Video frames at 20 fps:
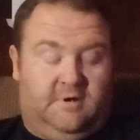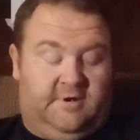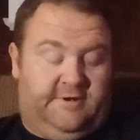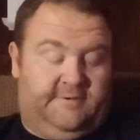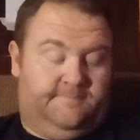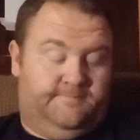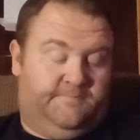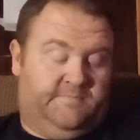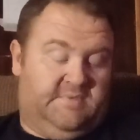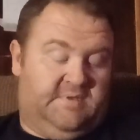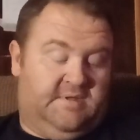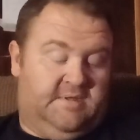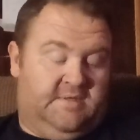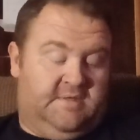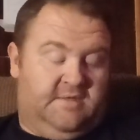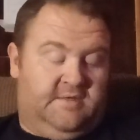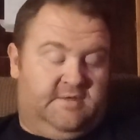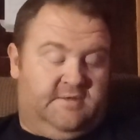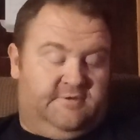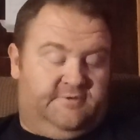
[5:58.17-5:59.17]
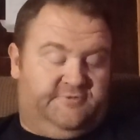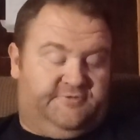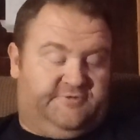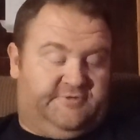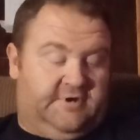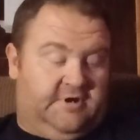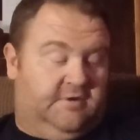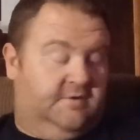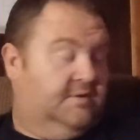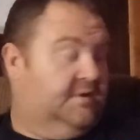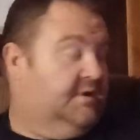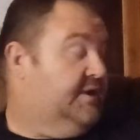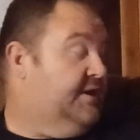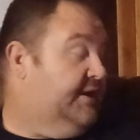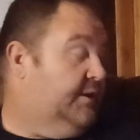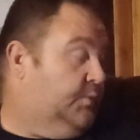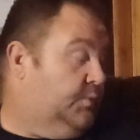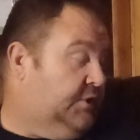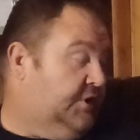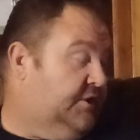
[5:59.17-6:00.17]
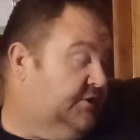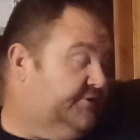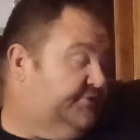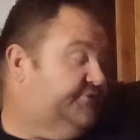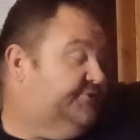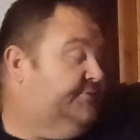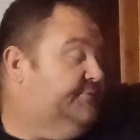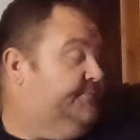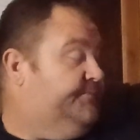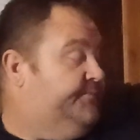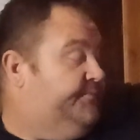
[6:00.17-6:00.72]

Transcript: Right. So it works.